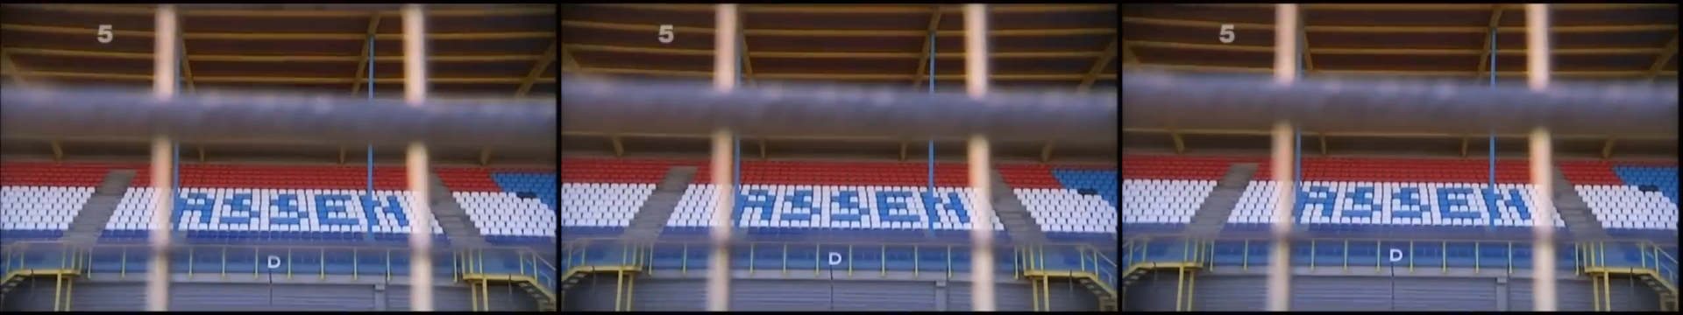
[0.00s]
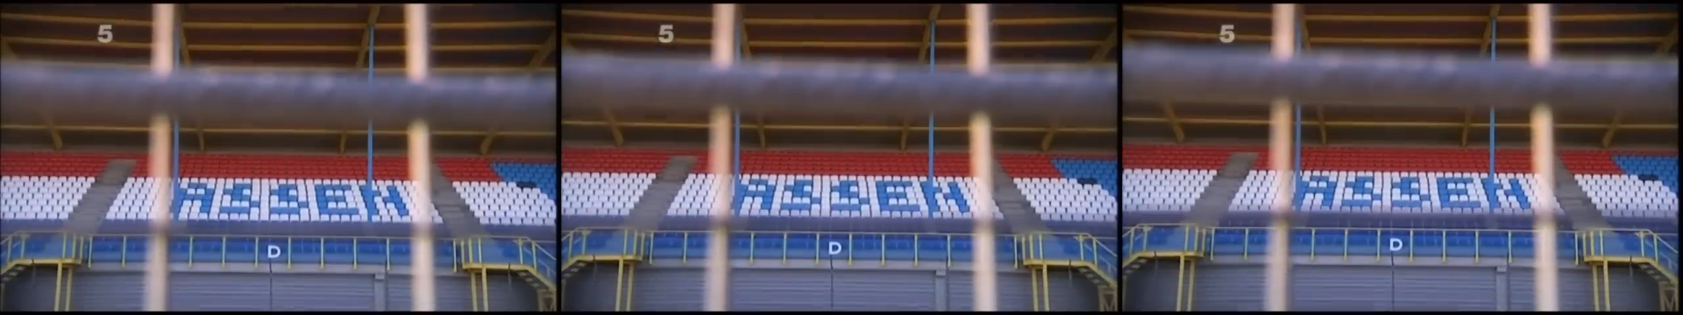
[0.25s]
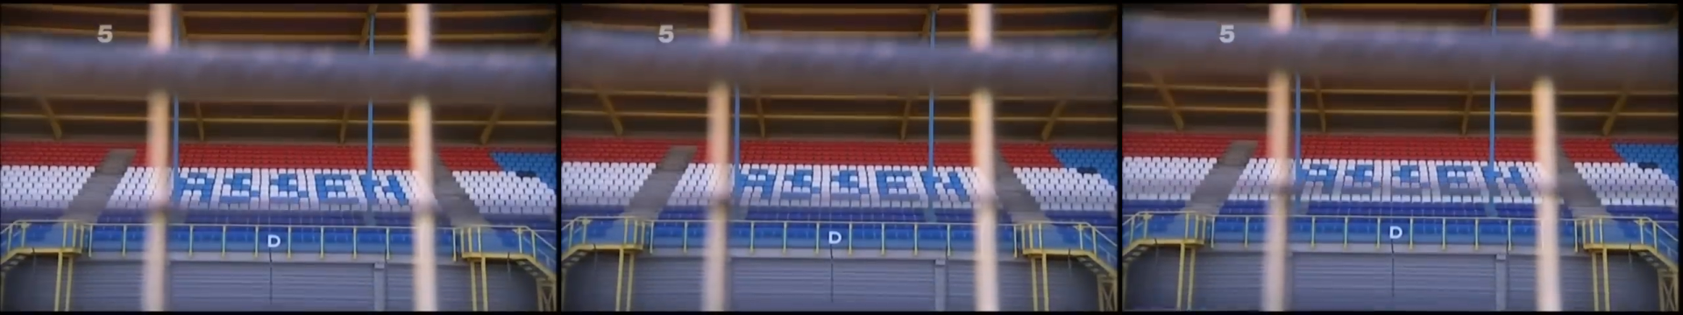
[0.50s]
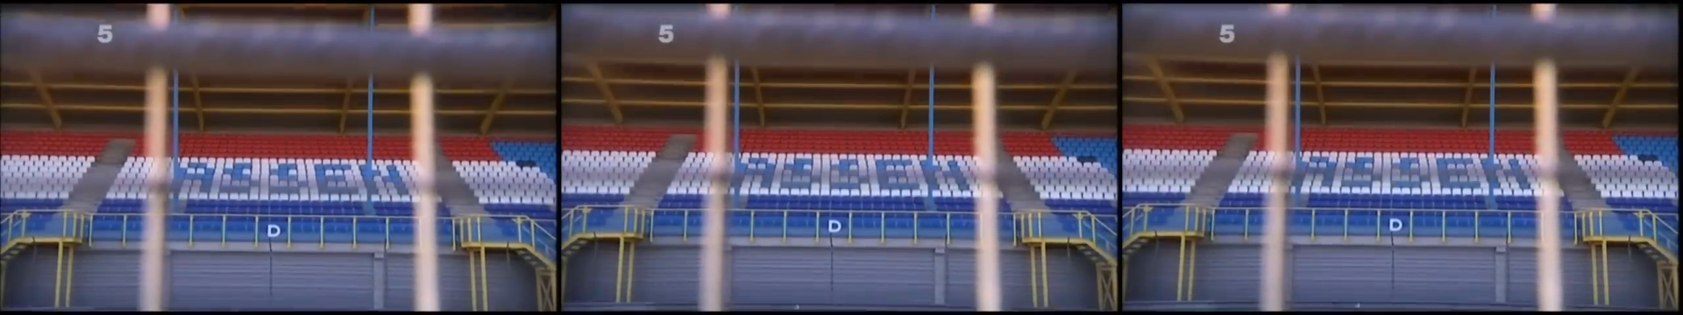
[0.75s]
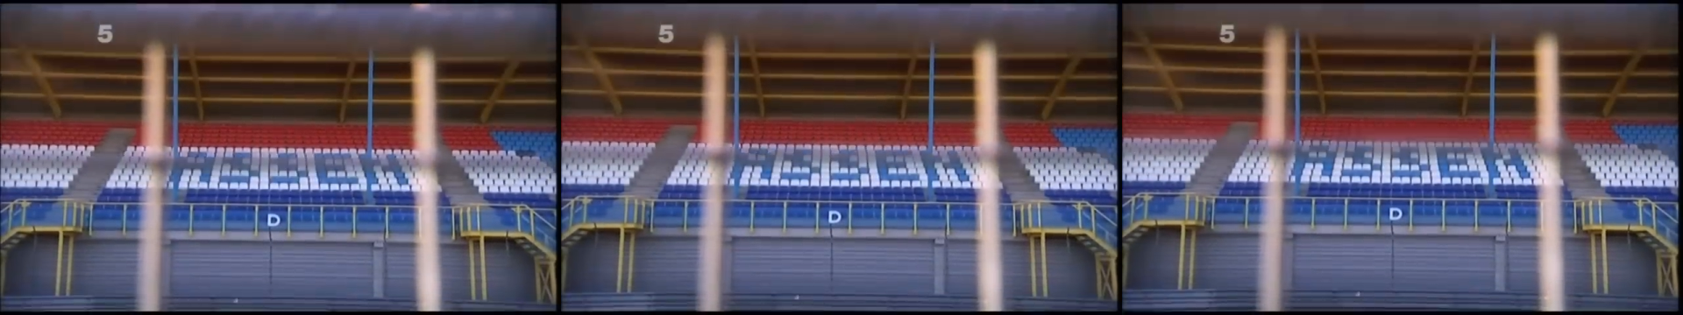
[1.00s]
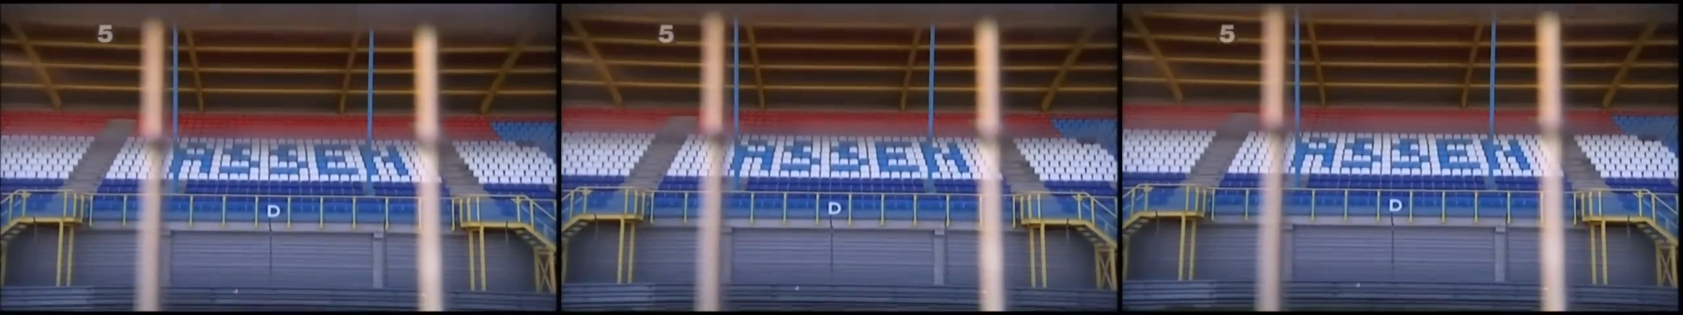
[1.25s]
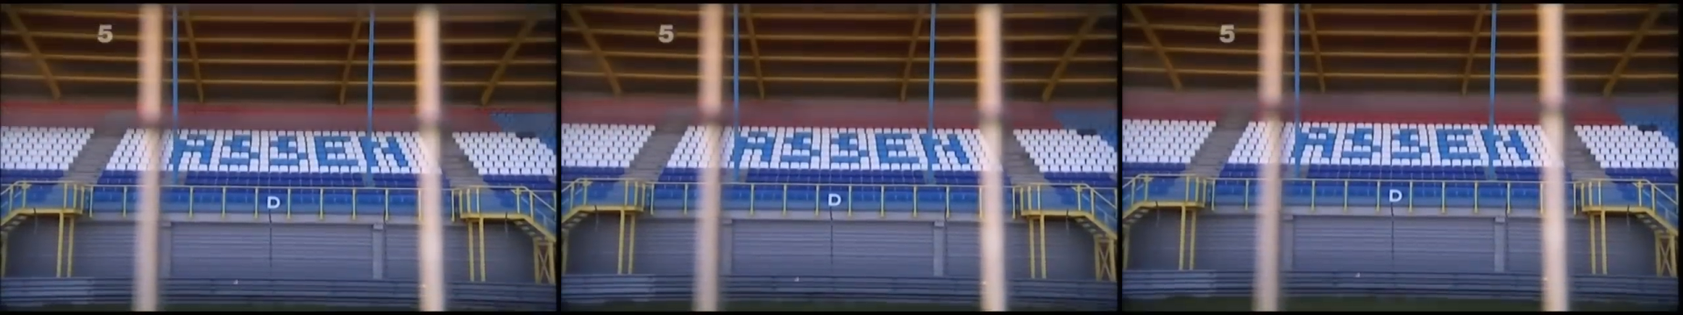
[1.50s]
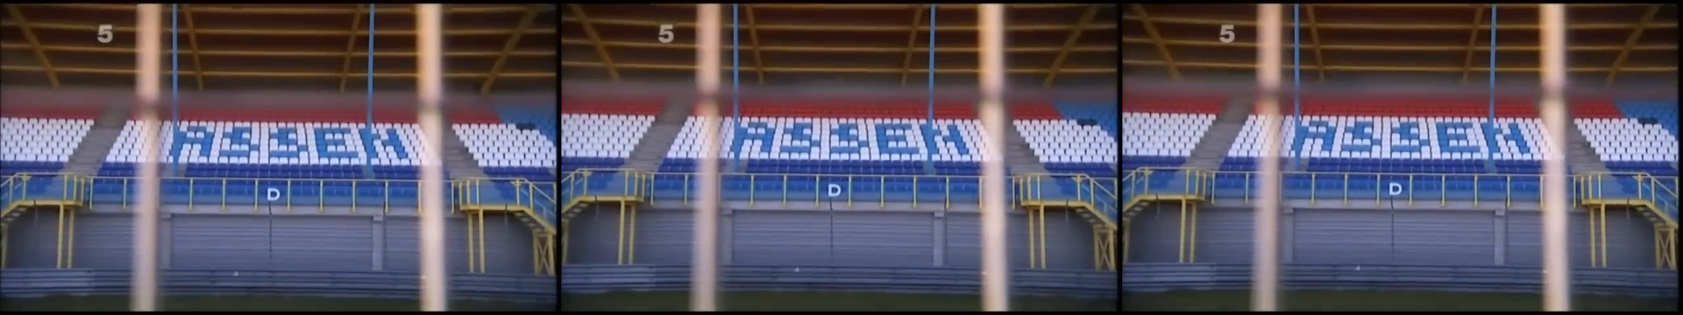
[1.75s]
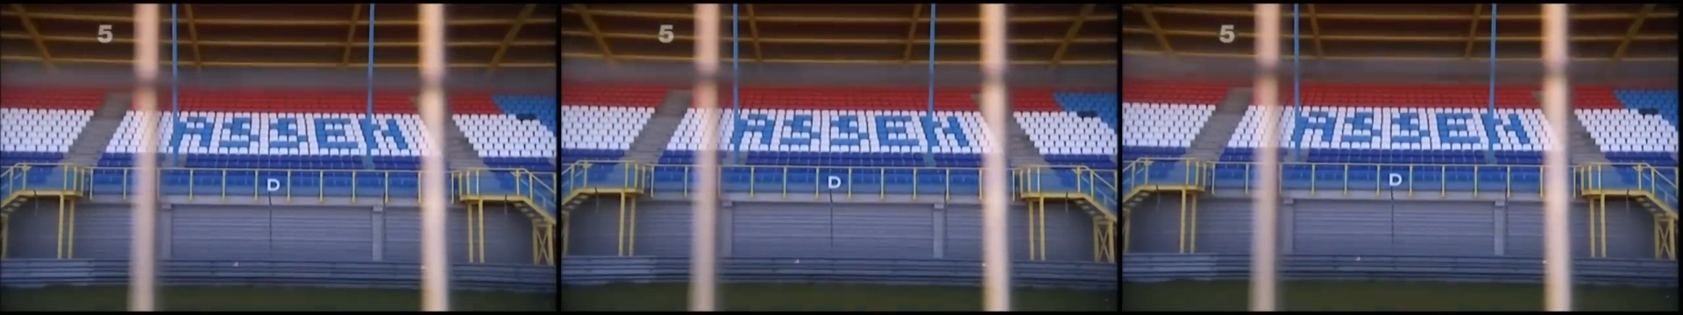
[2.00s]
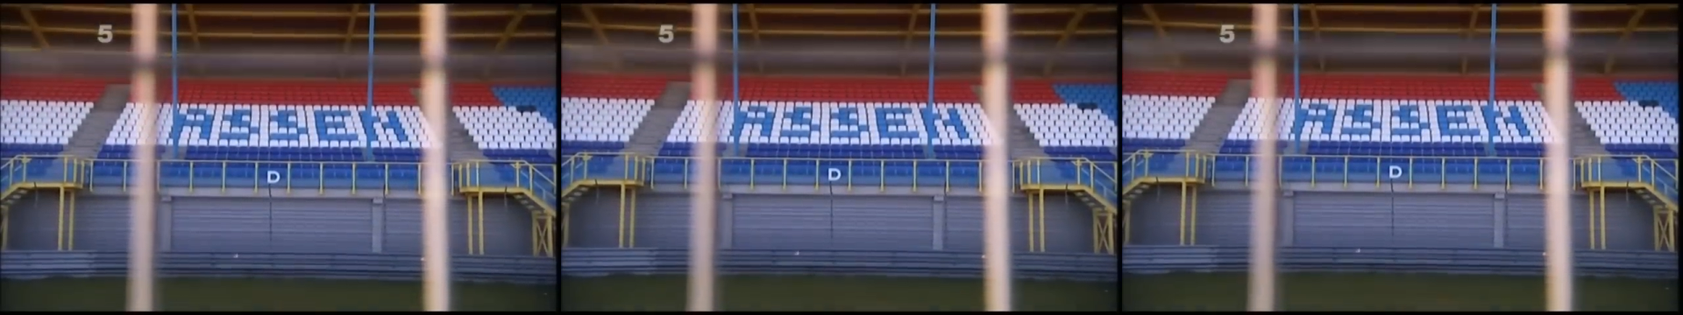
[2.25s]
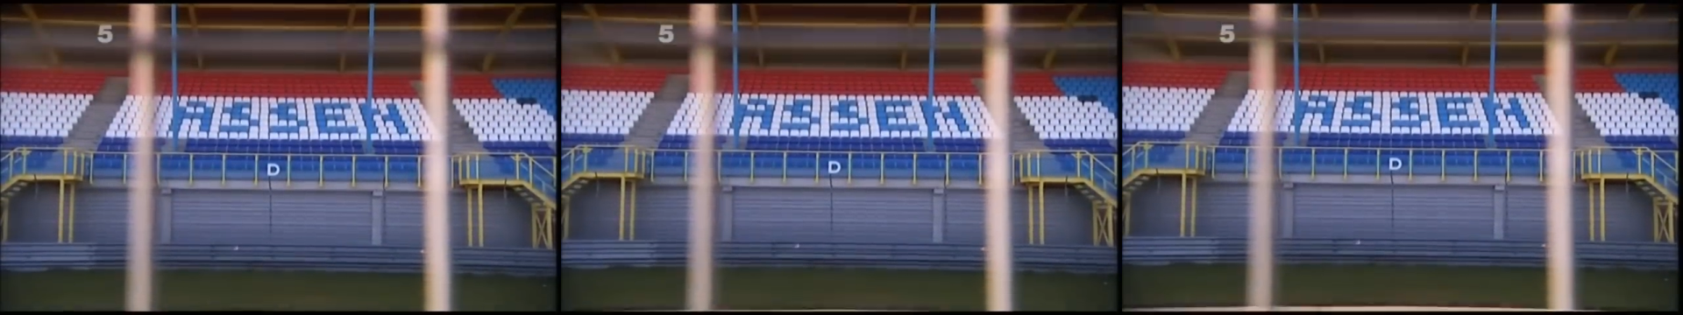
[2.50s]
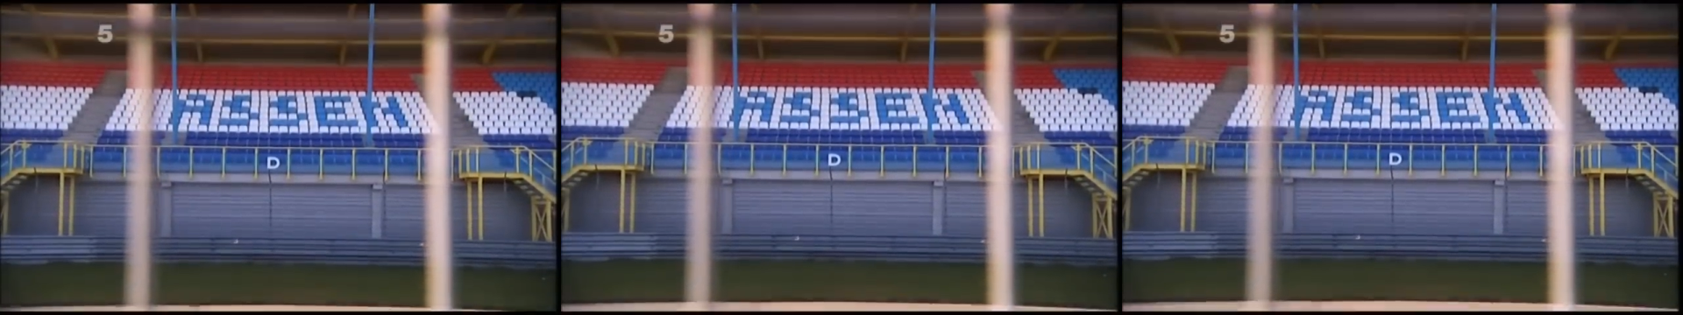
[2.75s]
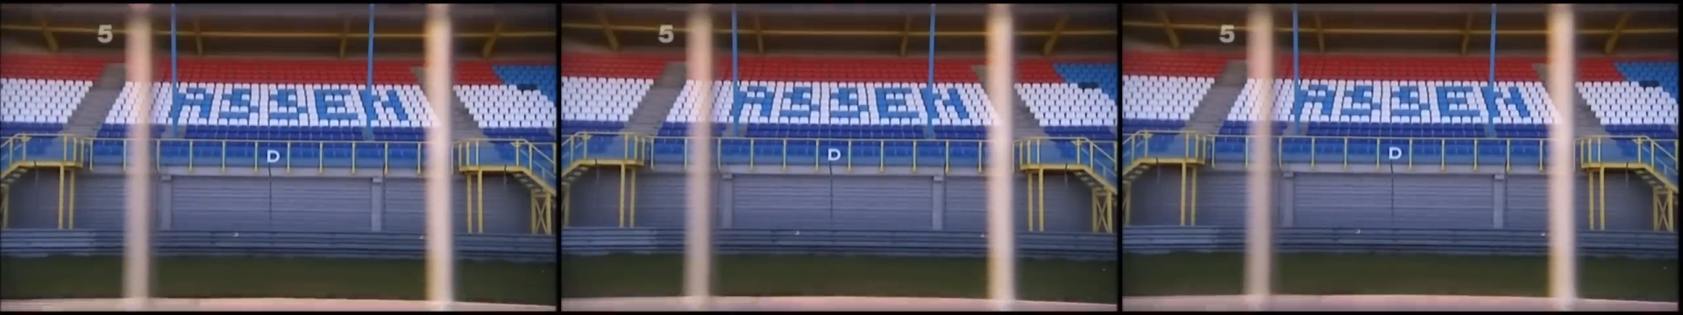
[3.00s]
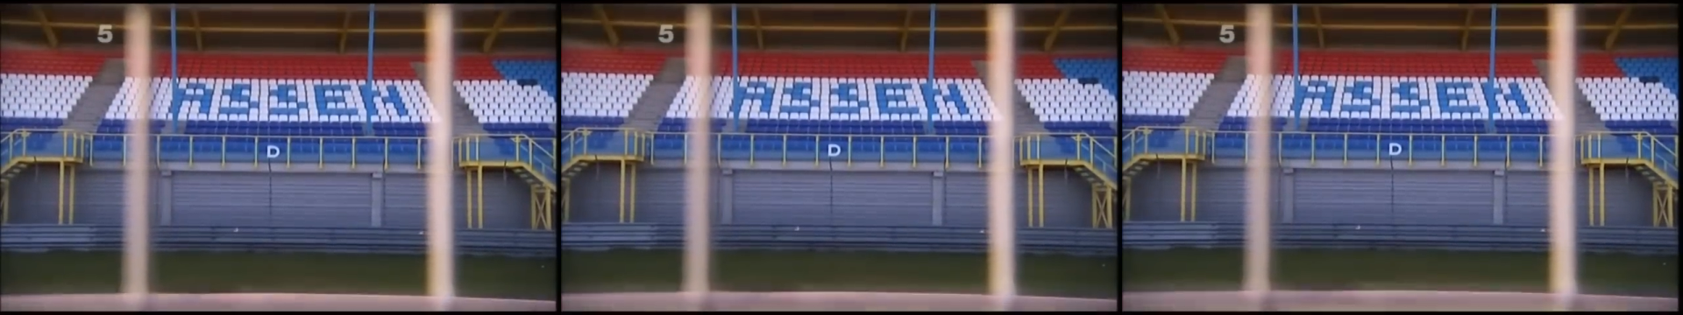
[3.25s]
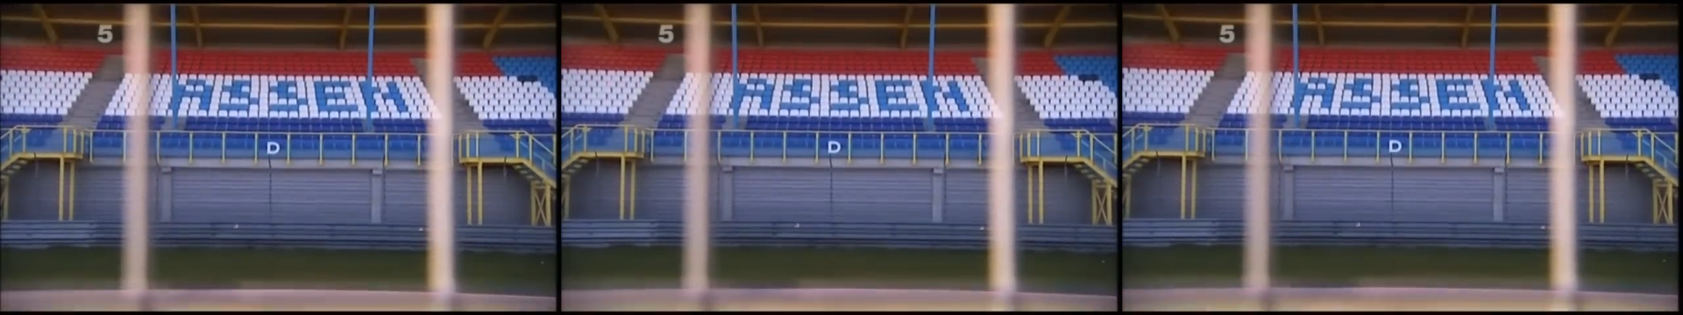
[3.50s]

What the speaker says: Nobody's mouth can be seen.